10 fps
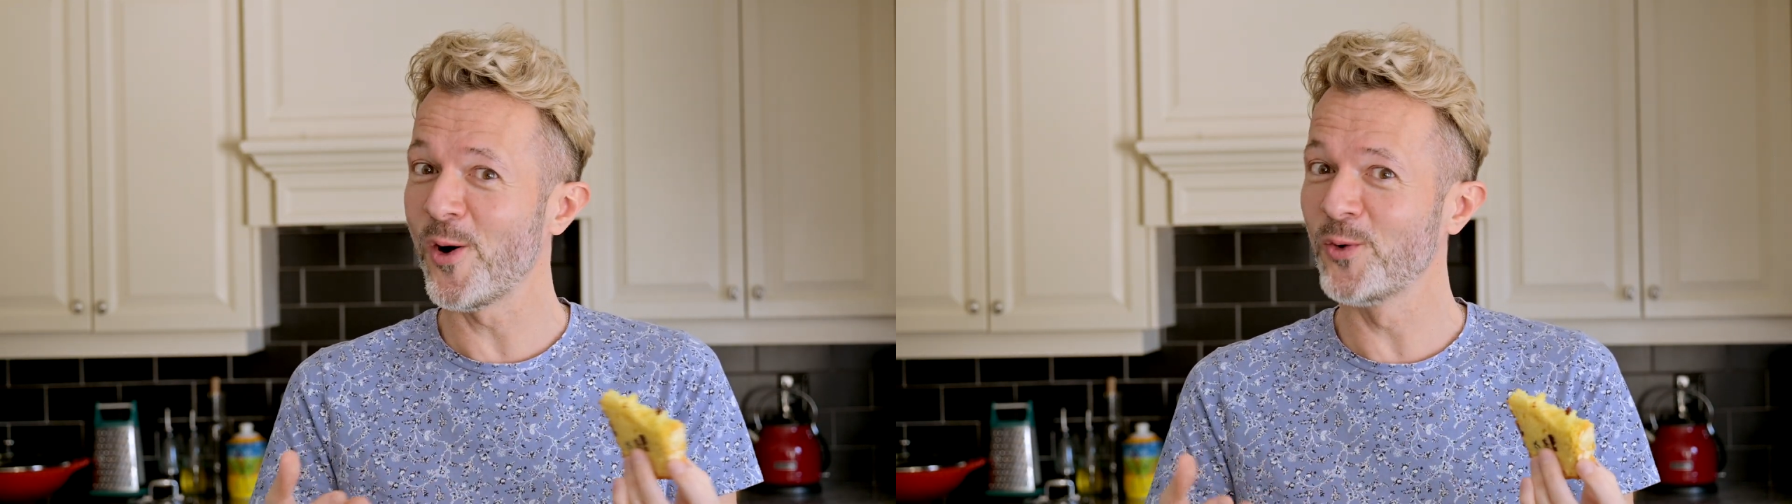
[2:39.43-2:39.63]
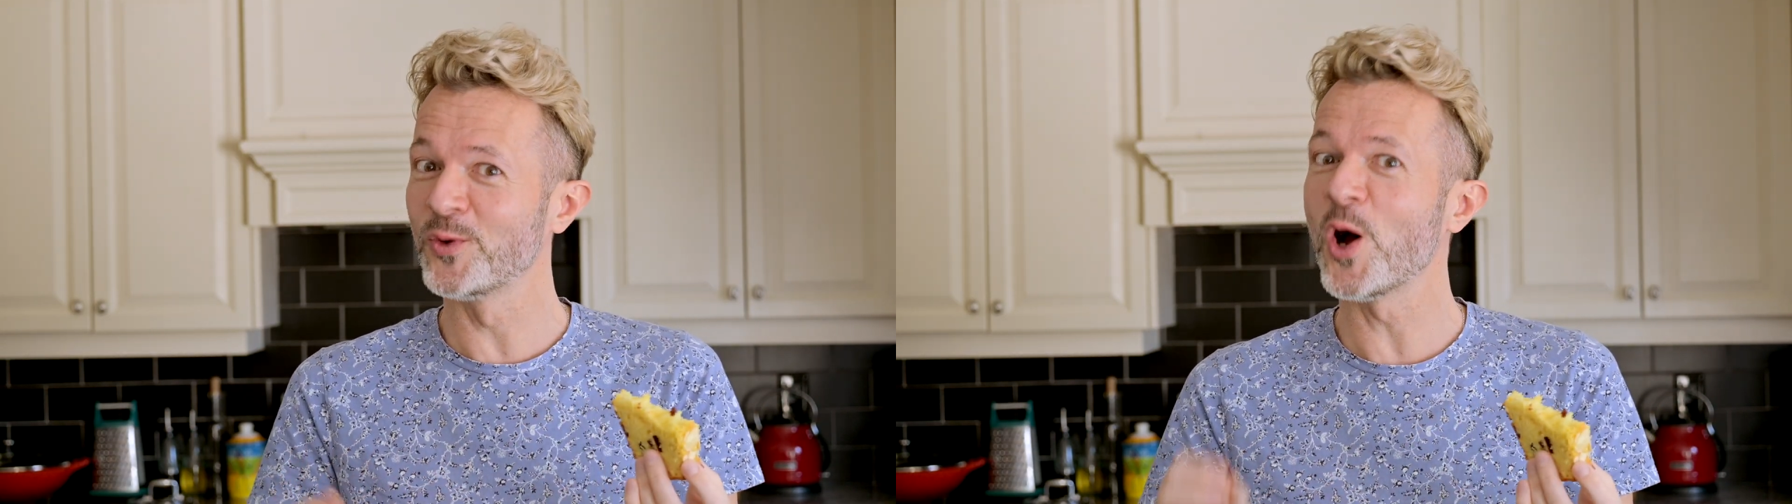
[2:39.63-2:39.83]

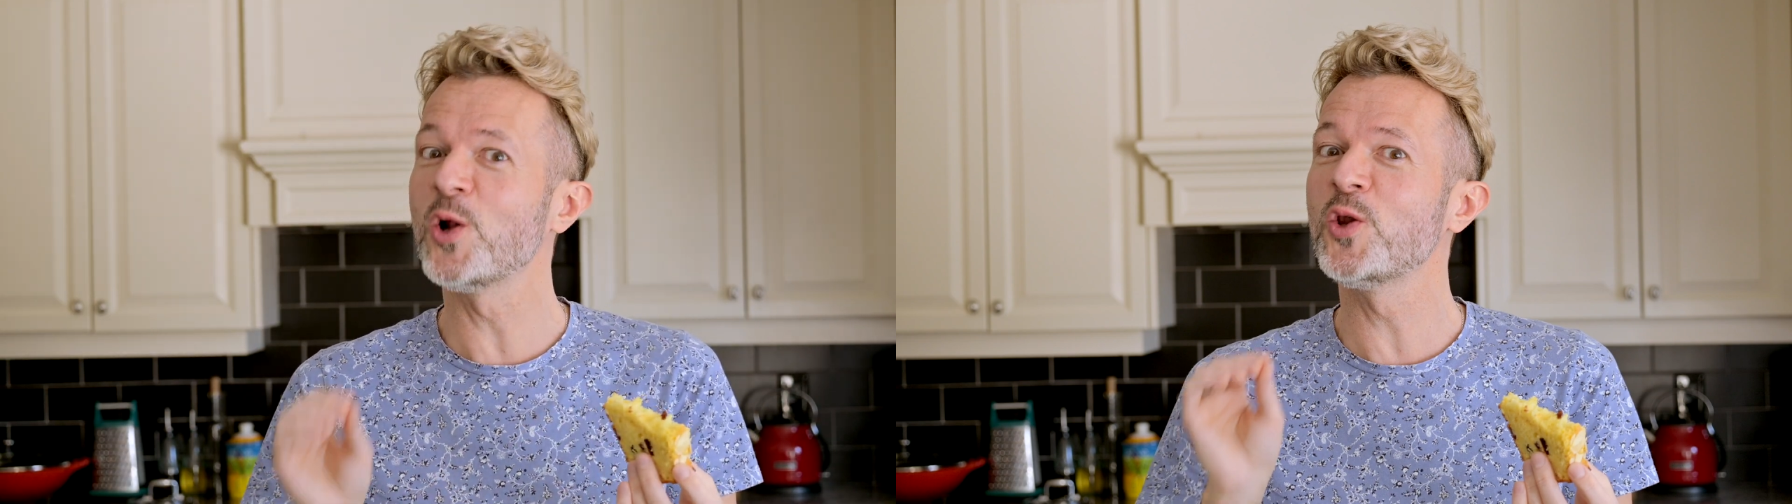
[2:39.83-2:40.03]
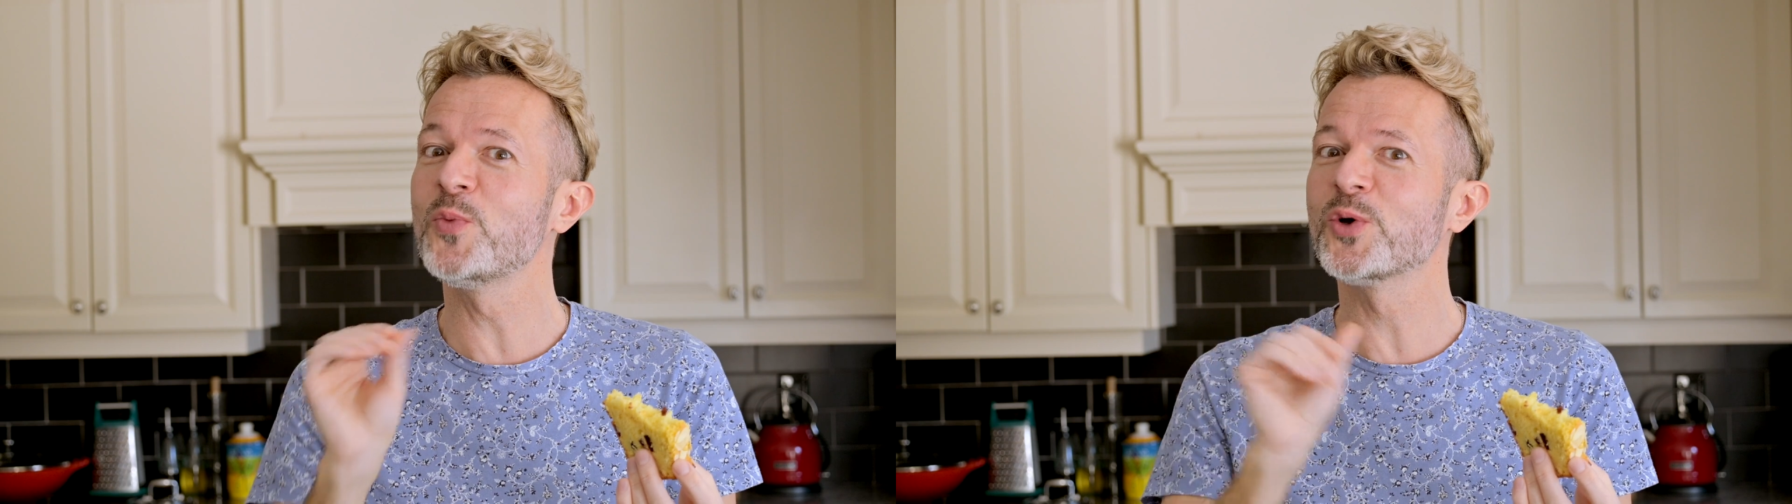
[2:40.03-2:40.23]
own
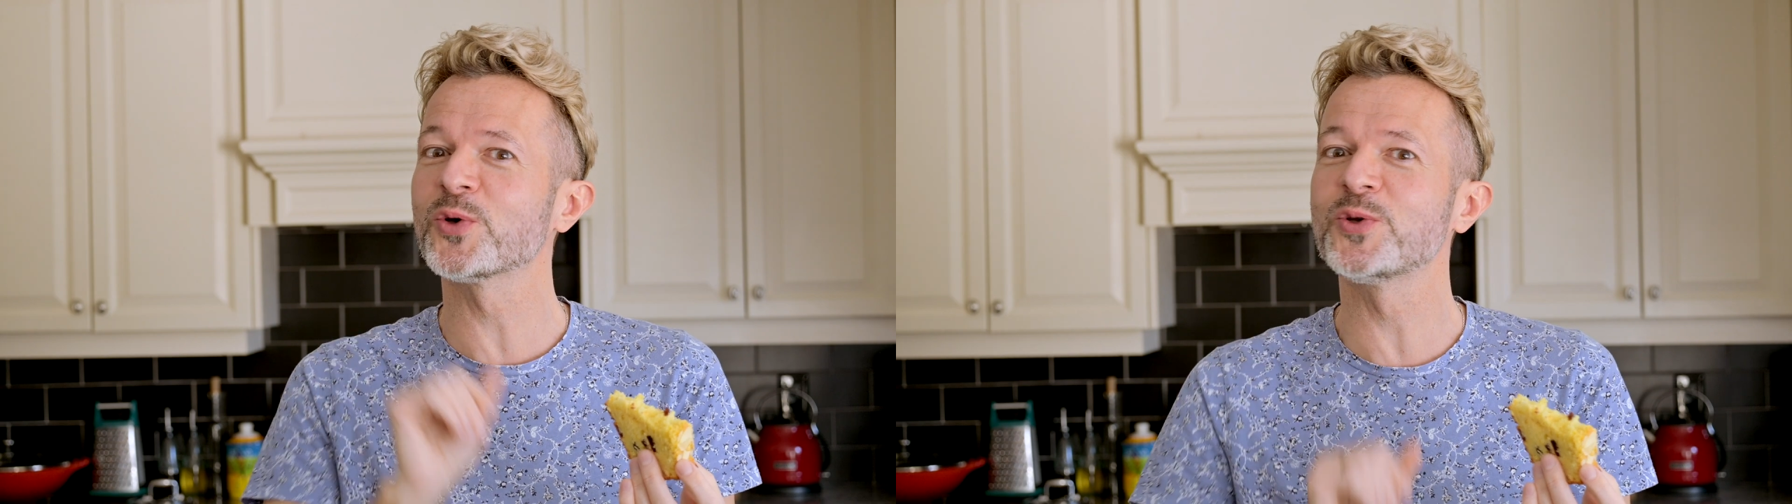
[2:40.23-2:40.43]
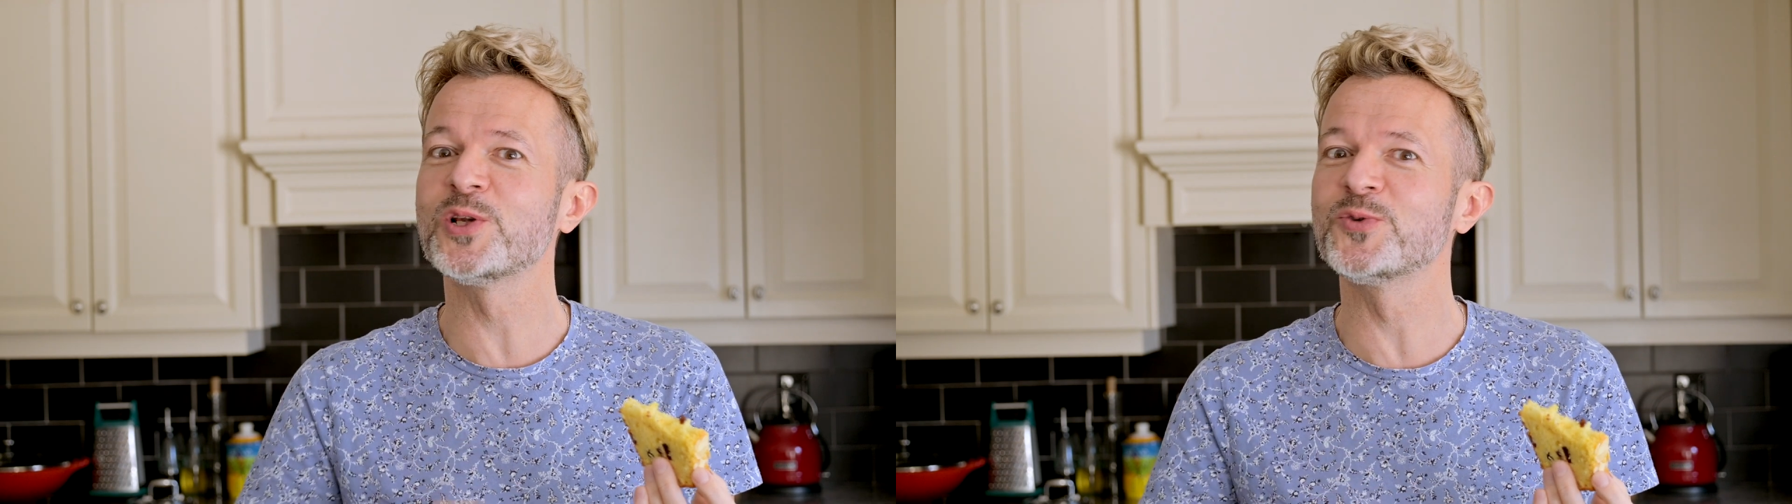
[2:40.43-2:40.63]
Le
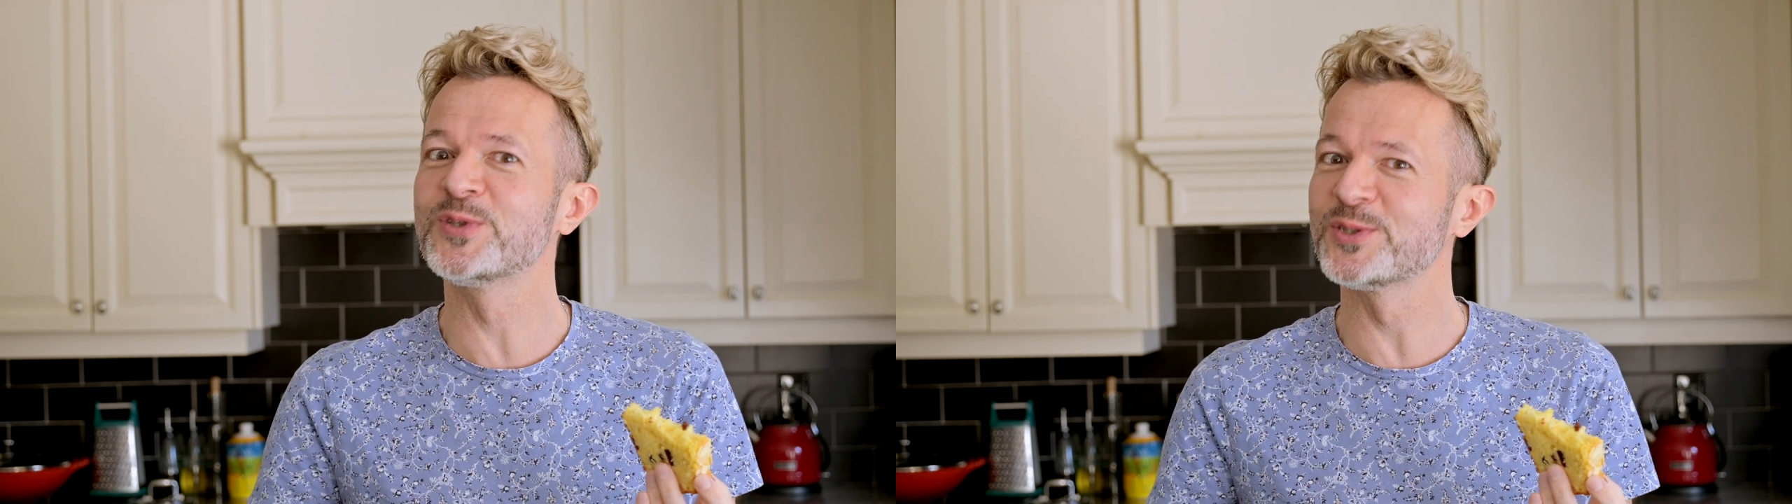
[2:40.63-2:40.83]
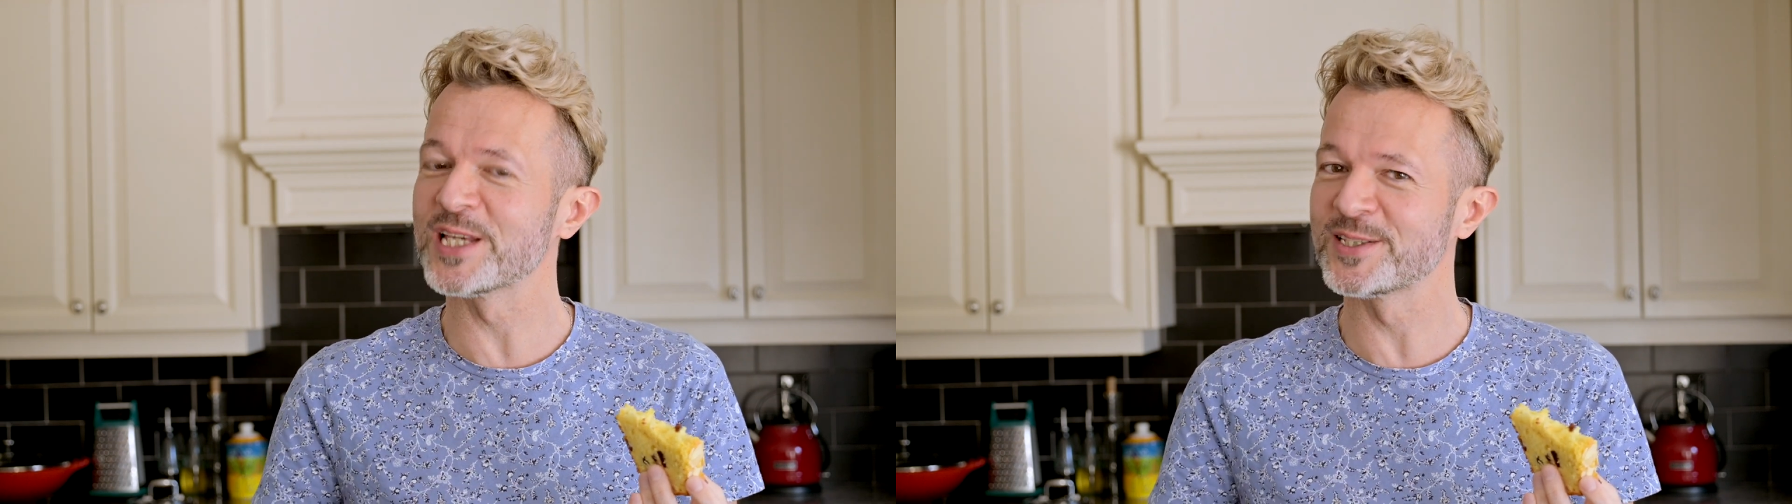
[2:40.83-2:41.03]
Bureau de la
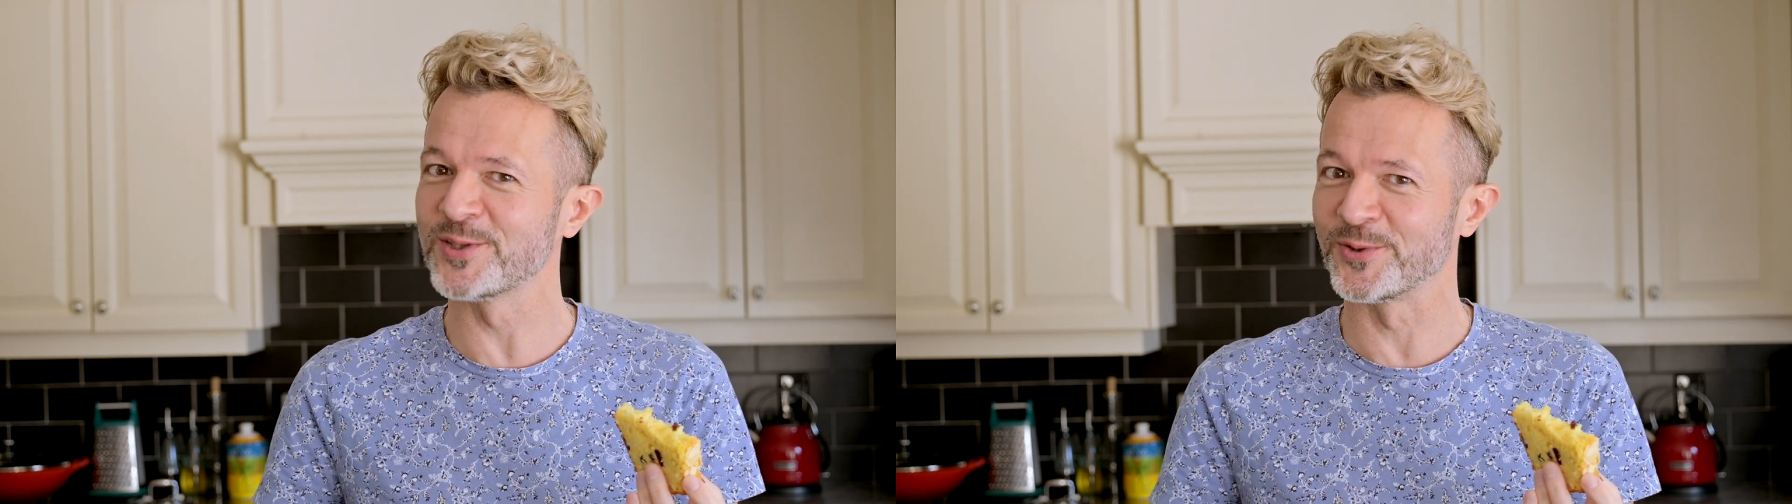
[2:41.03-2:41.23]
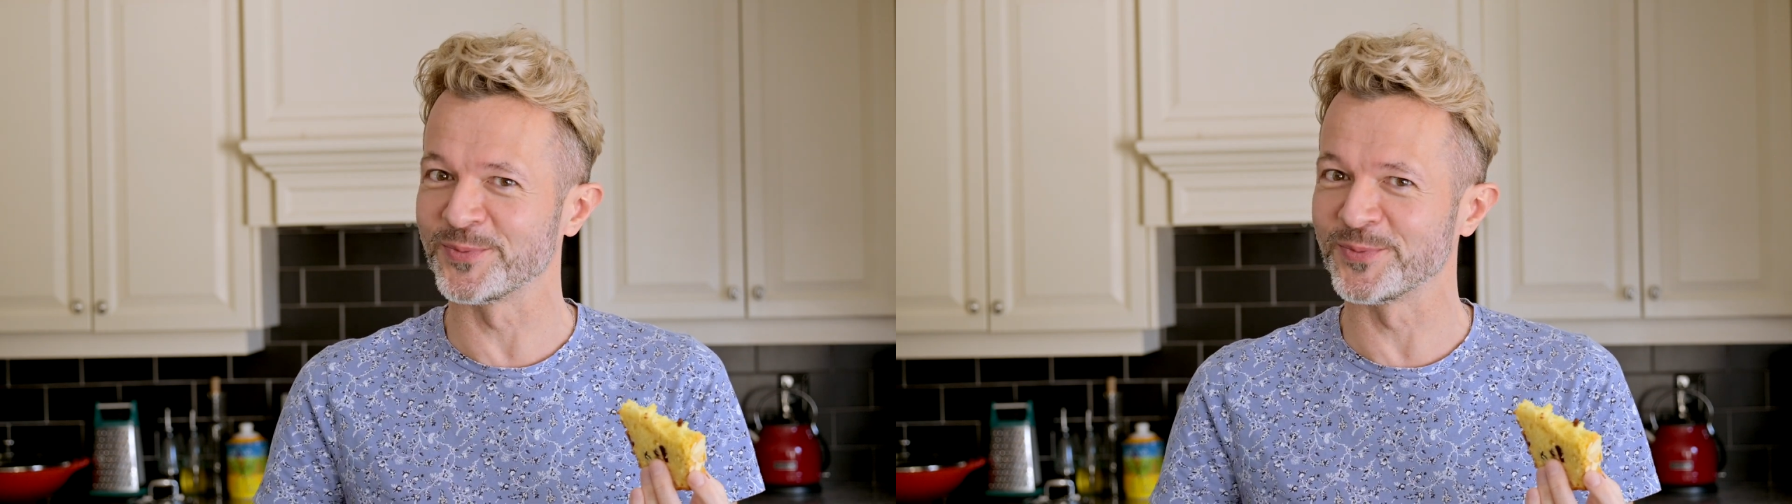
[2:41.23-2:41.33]
Dégustation.